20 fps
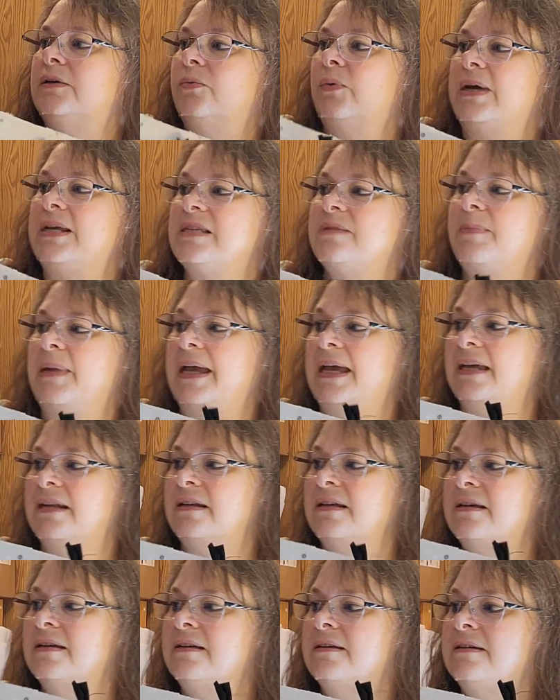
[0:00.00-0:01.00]

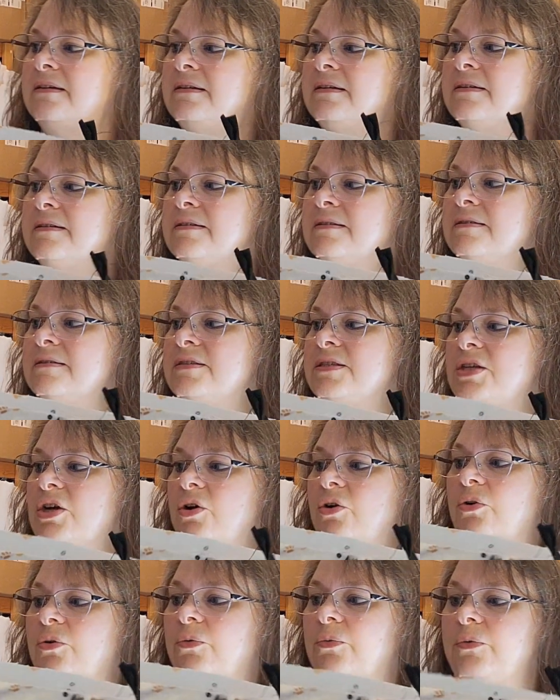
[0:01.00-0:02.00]
waistband,
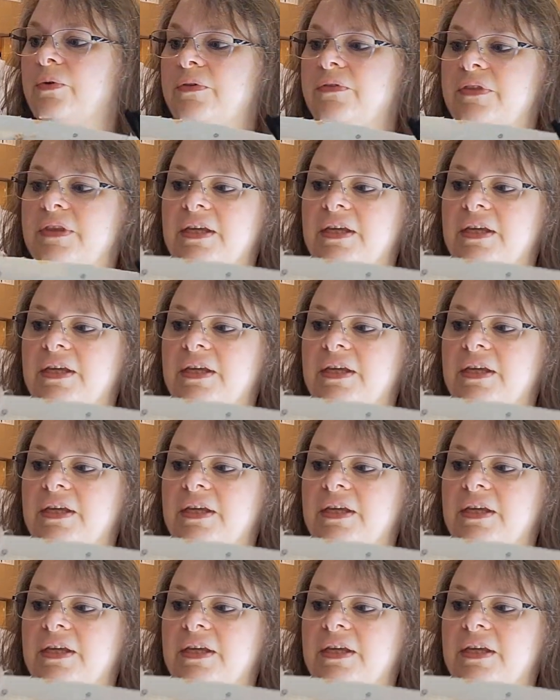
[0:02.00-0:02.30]
so